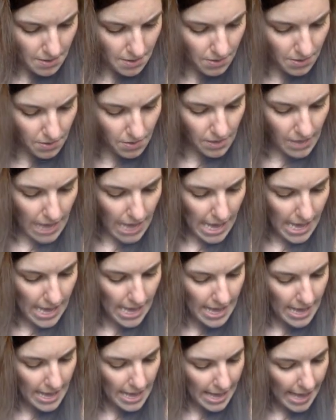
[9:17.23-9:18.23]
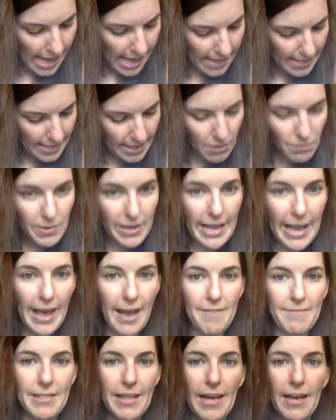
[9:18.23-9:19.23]
Okay, and then we
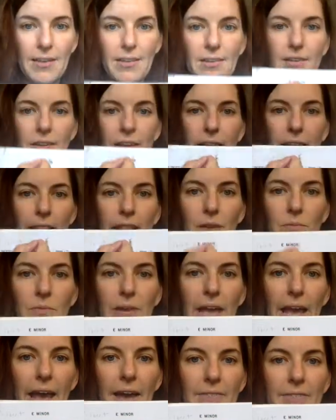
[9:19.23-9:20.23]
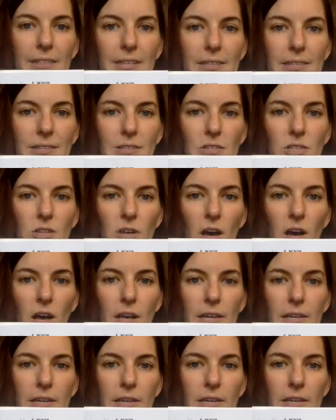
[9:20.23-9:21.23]
have that, and then we have this
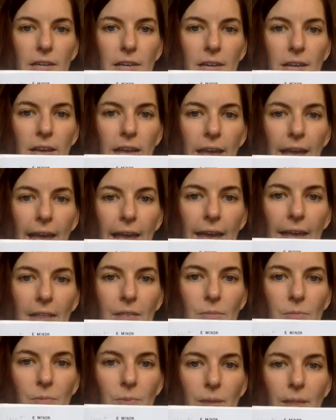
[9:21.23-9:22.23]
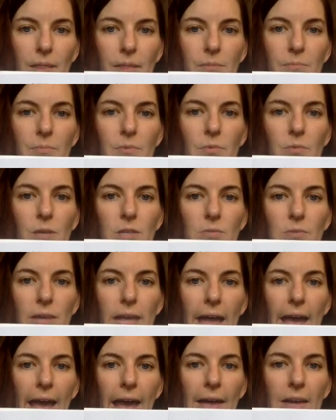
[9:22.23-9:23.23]
dotted eighth rhythm, which
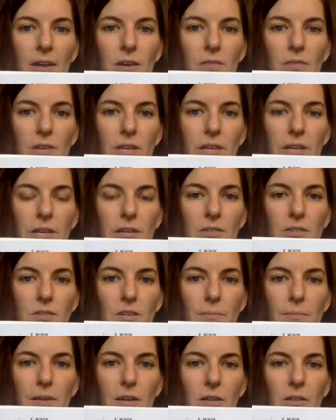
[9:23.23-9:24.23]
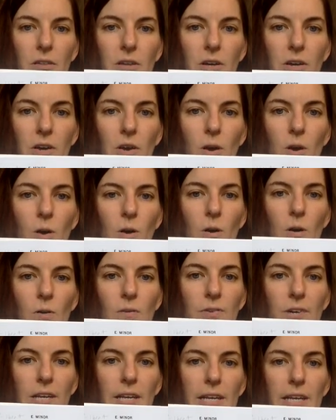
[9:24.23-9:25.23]
we had over here. So I'm going to look
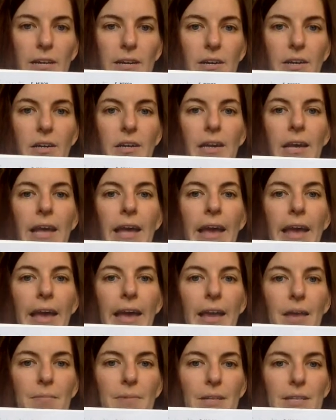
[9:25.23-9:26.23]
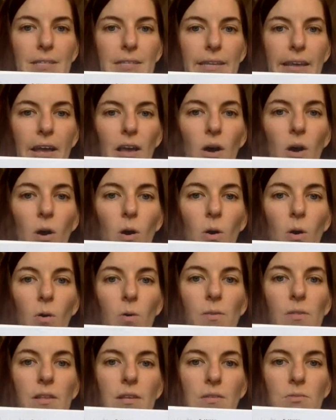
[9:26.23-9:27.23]
over here, and I'm going to say,
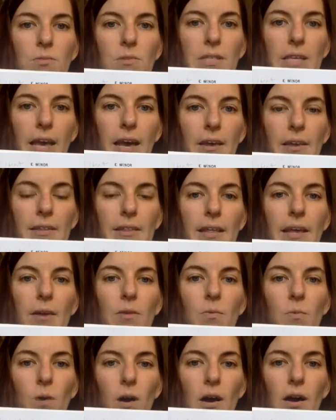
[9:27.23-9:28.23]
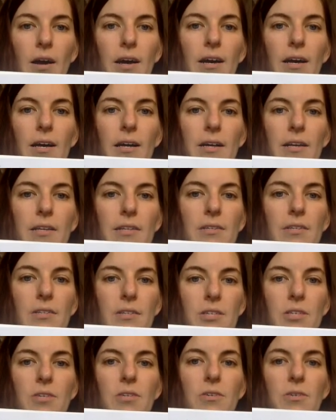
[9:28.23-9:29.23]
oh, this was counted like 1,
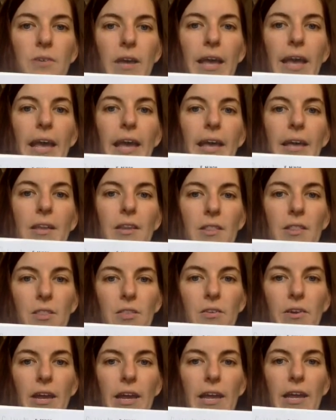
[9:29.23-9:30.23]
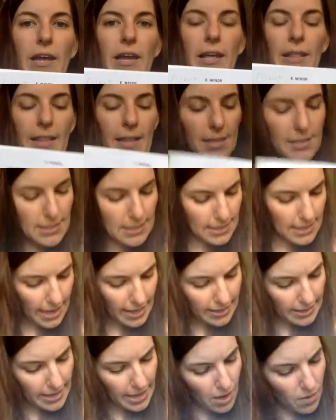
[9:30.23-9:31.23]
2, and 3. That's
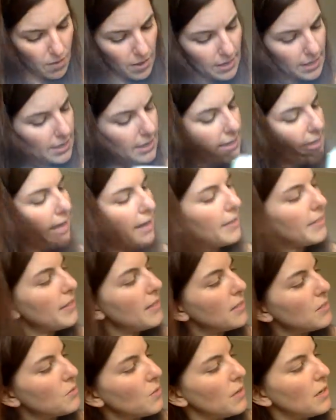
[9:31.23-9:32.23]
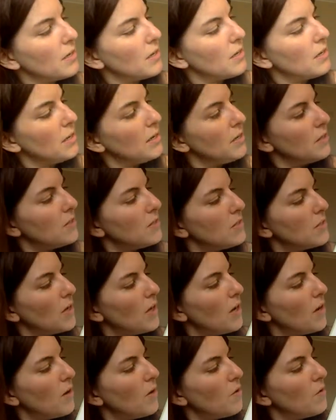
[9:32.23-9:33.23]
exactly how I need to count this one.
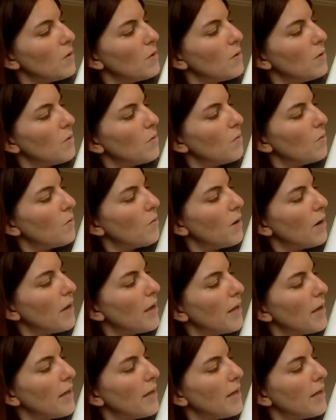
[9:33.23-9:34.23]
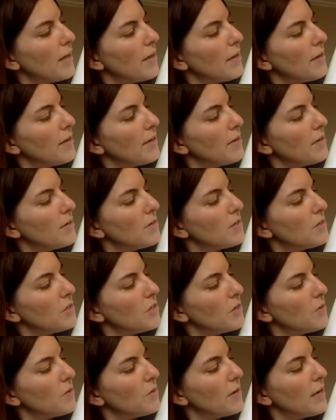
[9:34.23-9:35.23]
So 1,
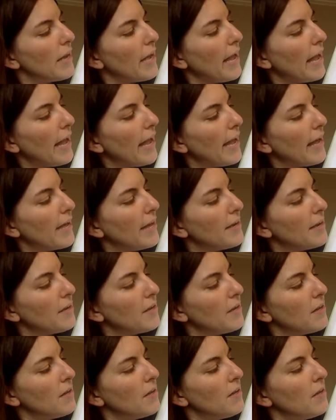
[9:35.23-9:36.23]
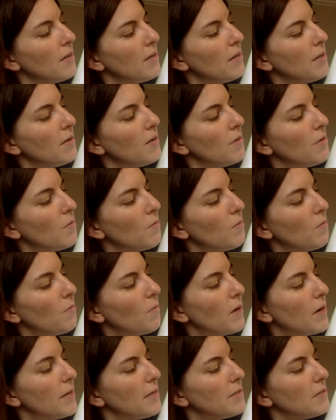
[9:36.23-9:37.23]
2, and
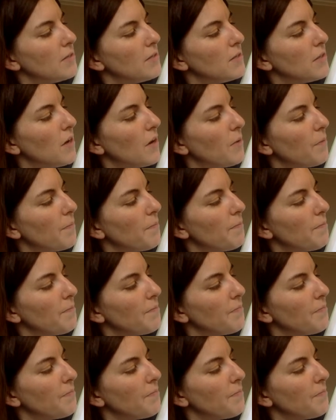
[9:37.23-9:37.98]
1. So